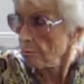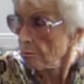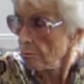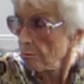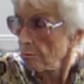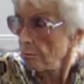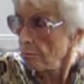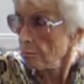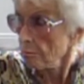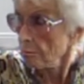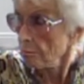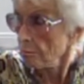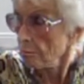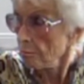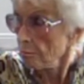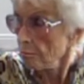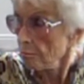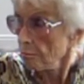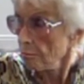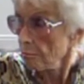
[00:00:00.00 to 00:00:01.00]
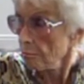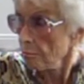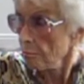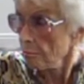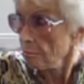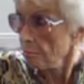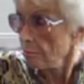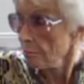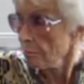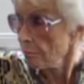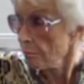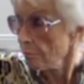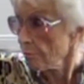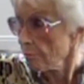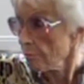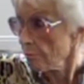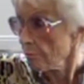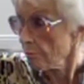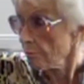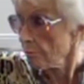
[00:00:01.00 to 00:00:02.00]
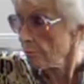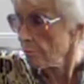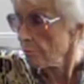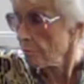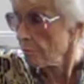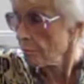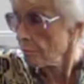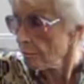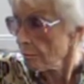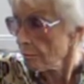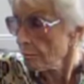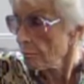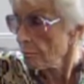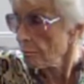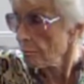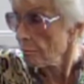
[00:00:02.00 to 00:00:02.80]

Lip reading: No words are spoken by the person on screen.